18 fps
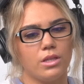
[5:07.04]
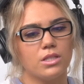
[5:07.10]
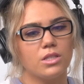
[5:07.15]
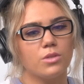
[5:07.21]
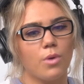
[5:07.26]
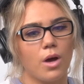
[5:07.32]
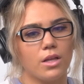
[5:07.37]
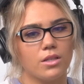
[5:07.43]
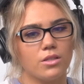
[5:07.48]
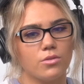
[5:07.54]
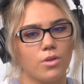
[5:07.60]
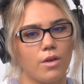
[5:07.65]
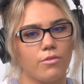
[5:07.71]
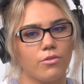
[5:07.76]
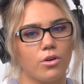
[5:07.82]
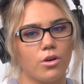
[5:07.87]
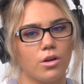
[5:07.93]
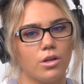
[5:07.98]
this one, so
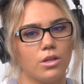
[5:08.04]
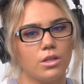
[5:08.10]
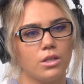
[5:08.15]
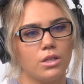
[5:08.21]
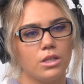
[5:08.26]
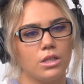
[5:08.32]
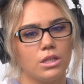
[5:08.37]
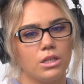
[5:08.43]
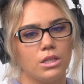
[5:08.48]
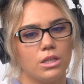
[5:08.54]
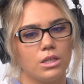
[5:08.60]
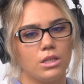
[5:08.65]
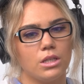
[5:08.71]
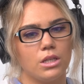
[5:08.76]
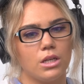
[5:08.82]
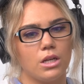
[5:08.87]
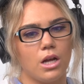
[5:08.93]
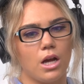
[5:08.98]
I've got,
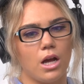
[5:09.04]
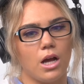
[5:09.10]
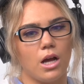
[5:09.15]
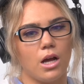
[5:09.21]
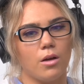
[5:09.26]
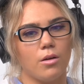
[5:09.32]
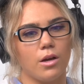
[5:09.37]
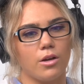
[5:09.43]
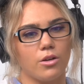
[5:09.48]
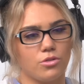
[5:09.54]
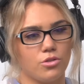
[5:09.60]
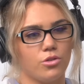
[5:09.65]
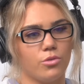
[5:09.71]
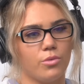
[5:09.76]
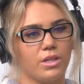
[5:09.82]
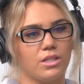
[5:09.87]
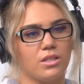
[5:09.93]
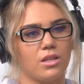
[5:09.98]
uh, I got
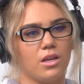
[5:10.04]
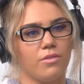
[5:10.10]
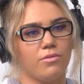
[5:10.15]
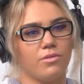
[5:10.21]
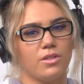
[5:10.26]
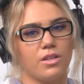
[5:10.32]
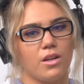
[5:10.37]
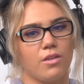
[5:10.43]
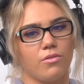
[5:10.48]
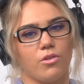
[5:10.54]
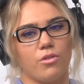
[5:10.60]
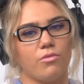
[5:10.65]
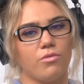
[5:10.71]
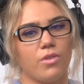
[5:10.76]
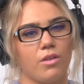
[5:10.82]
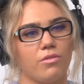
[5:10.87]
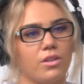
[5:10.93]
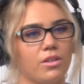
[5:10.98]
two weeks left, and I've got
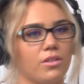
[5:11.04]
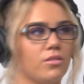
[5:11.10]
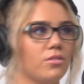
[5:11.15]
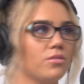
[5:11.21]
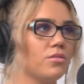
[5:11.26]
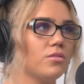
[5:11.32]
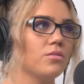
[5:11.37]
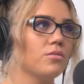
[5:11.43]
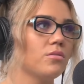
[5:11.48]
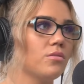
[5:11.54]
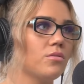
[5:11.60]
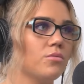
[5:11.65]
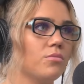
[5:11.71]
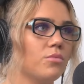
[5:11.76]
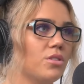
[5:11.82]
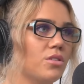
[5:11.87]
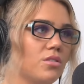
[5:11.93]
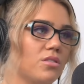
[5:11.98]
five kilos,
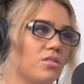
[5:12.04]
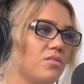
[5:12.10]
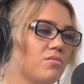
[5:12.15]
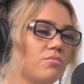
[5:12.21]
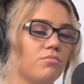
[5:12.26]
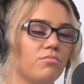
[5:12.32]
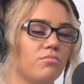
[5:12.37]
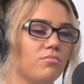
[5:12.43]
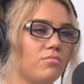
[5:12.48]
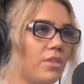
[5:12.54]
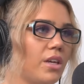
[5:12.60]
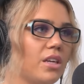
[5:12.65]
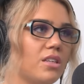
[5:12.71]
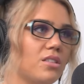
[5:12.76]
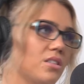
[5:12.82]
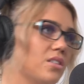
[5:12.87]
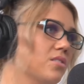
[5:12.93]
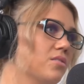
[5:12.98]
which is
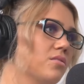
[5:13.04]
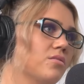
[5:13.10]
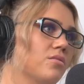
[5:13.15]
easy.